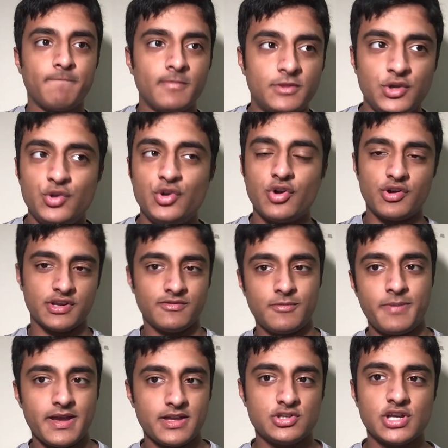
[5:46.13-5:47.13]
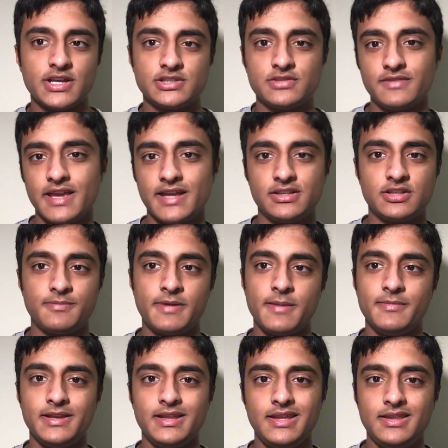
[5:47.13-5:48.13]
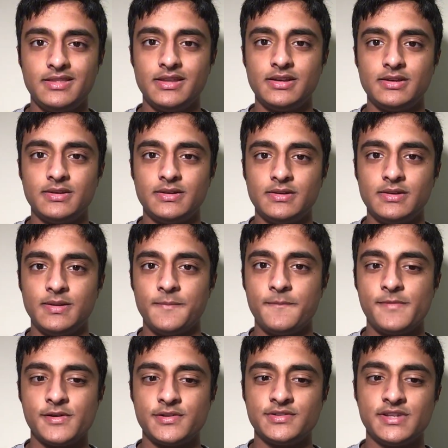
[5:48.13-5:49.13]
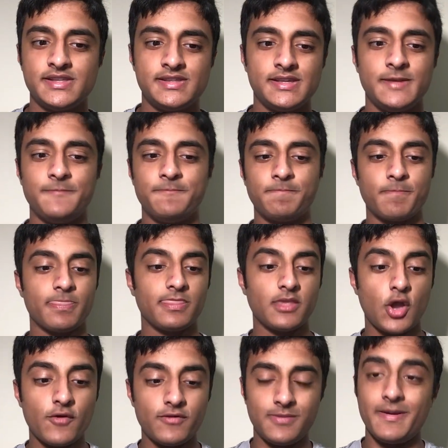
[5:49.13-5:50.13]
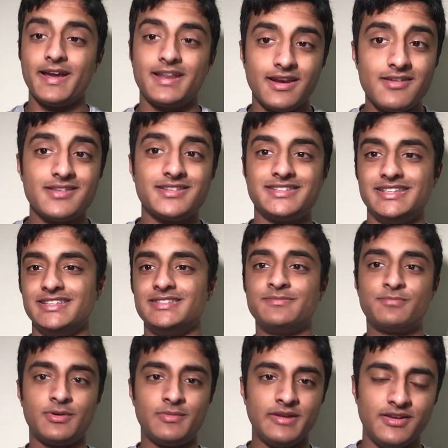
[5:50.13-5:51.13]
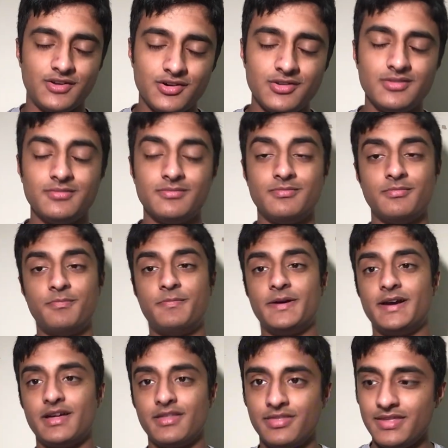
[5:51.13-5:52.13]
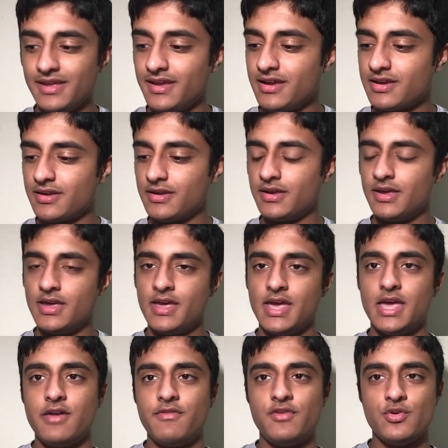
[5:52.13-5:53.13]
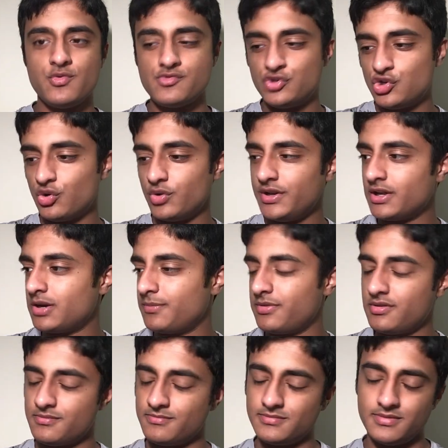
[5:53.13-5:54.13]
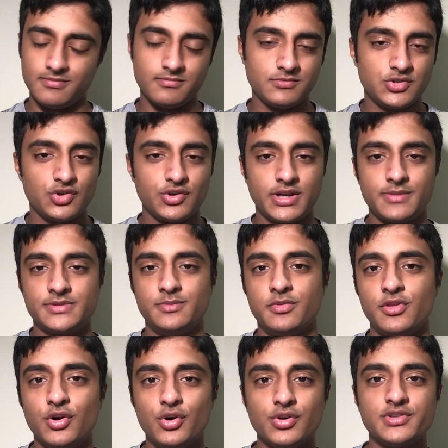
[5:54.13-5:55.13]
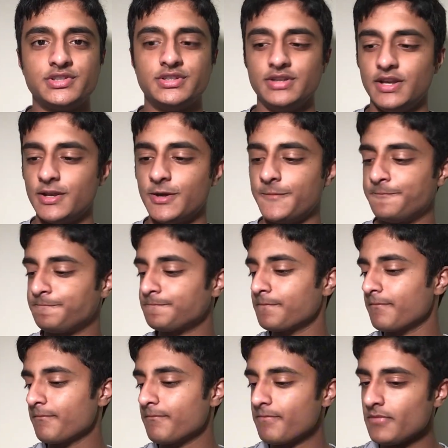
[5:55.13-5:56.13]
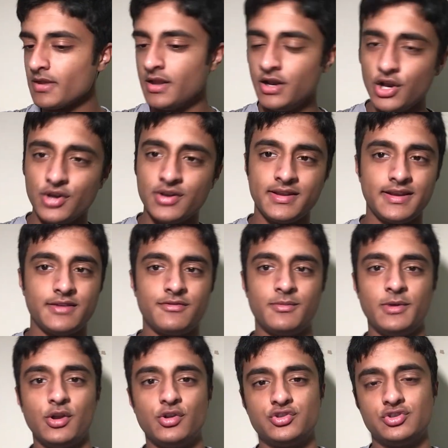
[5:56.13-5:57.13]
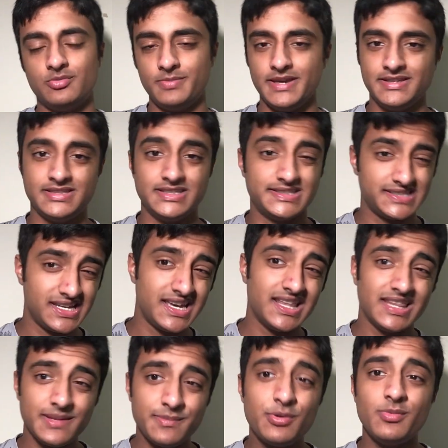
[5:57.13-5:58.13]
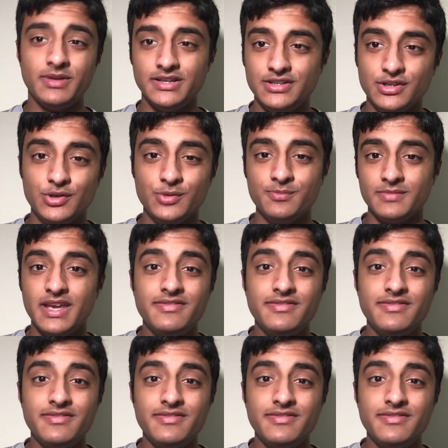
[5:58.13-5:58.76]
Do Norwich have a better chance of getting to the Premier League than Bristol City? Off the back of last season, probably not. But I think if you join up some thoughts and look at it from a logical basis, they probably do.